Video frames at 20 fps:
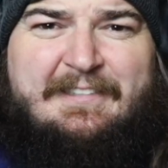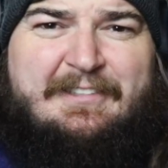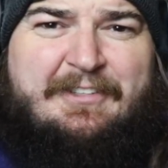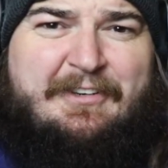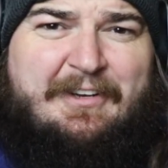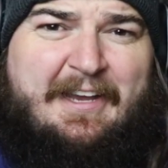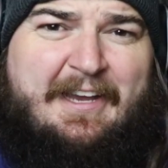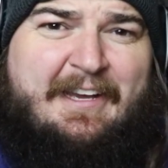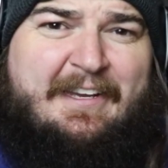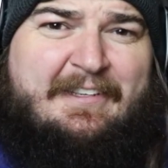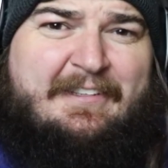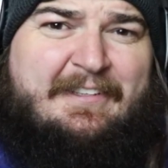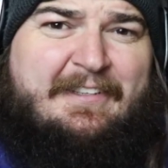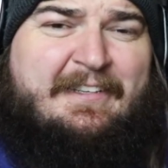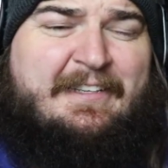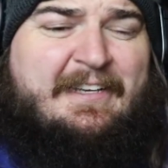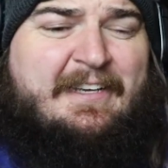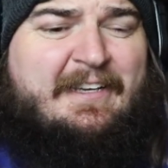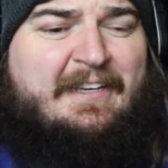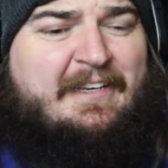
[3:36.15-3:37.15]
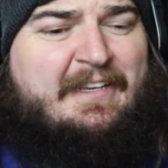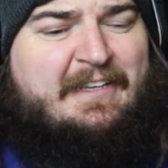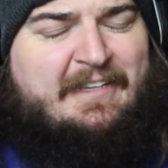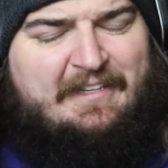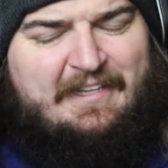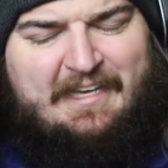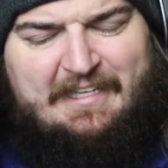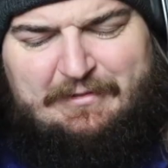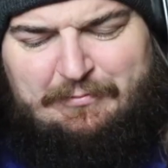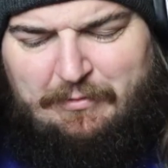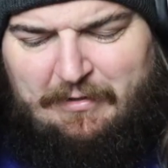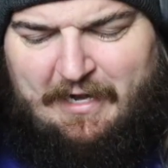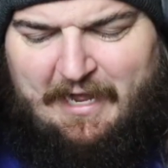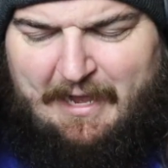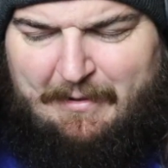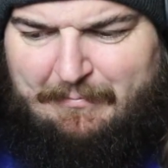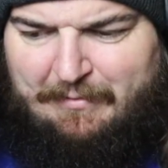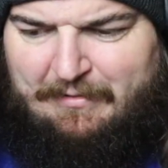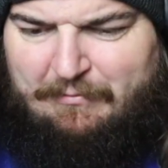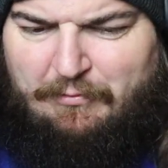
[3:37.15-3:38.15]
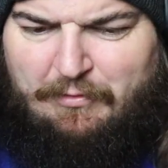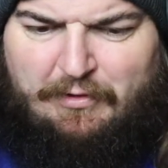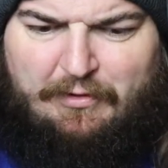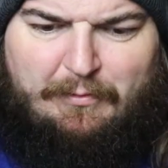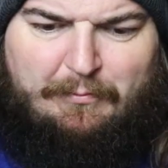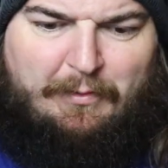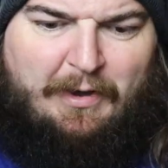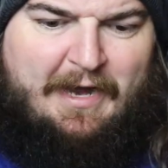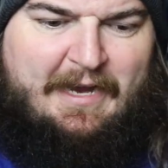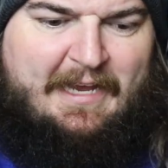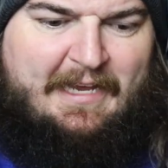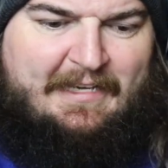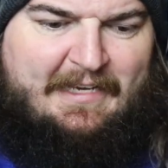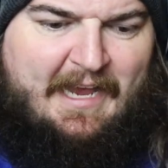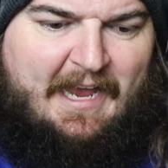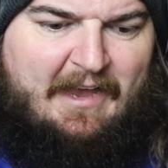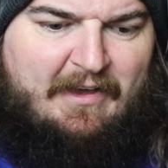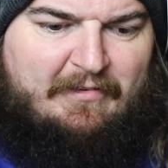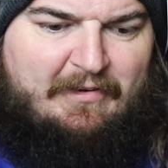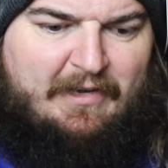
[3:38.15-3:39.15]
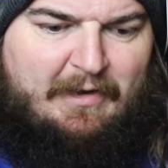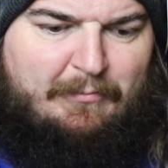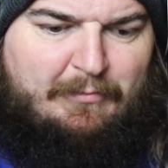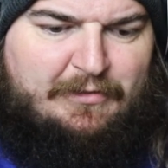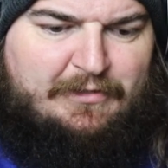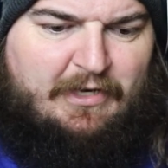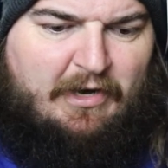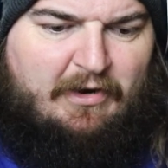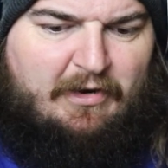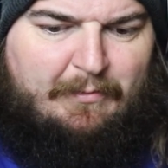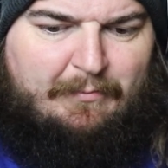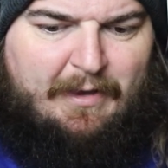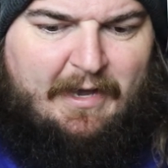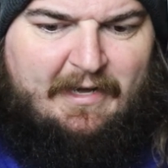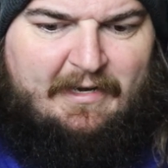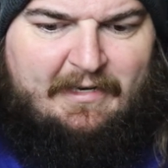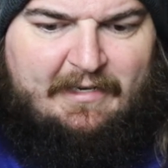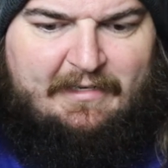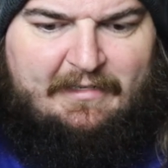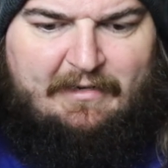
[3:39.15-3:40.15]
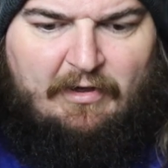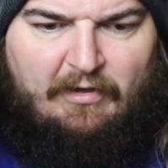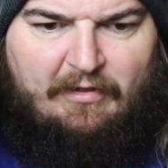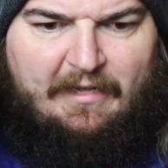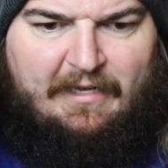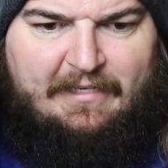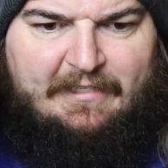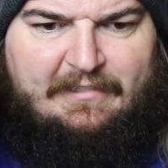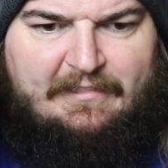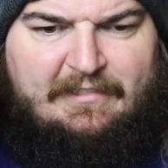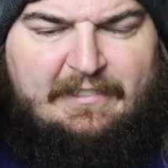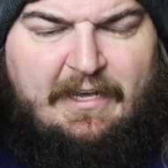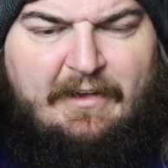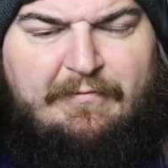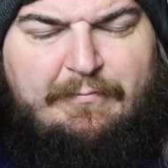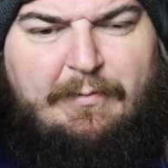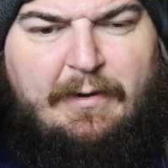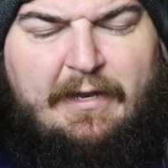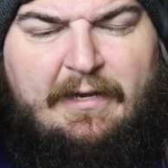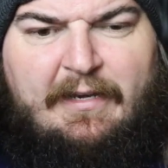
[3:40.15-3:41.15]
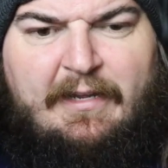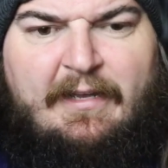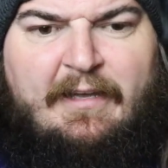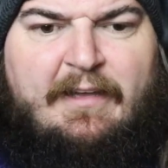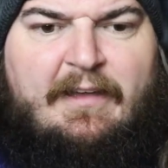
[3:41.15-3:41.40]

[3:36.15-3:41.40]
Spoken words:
So, yeah, that's what happened. We're going to break it down, and I'm going to talk about it and all that good stuff, but...